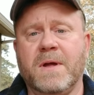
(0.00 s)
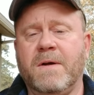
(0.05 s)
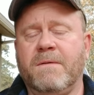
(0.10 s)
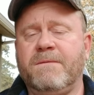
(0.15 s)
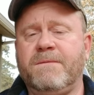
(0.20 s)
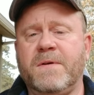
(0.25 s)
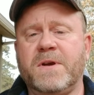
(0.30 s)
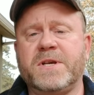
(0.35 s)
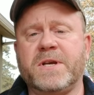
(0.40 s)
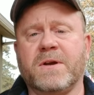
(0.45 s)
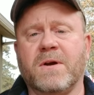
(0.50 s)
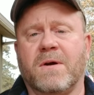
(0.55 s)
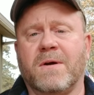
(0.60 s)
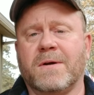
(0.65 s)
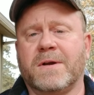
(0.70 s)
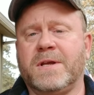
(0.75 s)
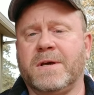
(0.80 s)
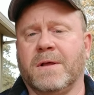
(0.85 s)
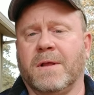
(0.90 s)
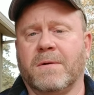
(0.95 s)
fishing
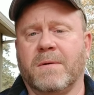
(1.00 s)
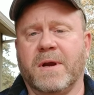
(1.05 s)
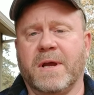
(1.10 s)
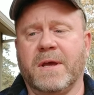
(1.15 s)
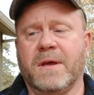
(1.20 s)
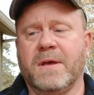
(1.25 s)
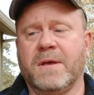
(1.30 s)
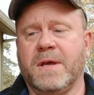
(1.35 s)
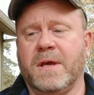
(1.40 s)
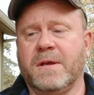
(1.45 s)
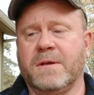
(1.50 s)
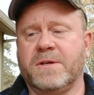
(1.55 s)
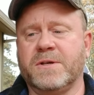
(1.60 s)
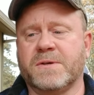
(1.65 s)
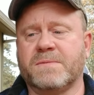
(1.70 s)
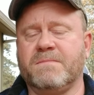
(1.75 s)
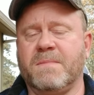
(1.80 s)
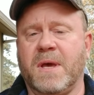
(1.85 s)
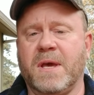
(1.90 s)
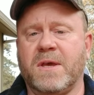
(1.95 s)
artillery and
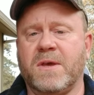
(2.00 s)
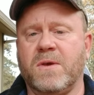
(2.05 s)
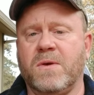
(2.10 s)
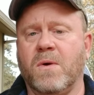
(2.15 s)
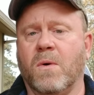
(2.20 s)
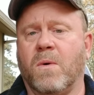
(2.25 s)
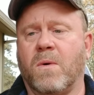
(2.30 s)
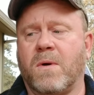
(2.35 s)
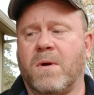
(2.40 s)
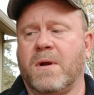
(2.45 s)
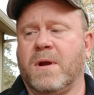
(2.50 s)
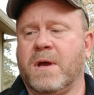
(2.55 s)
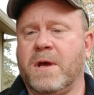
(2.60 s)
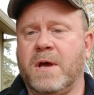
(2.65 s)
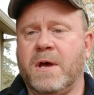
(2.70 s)
just make your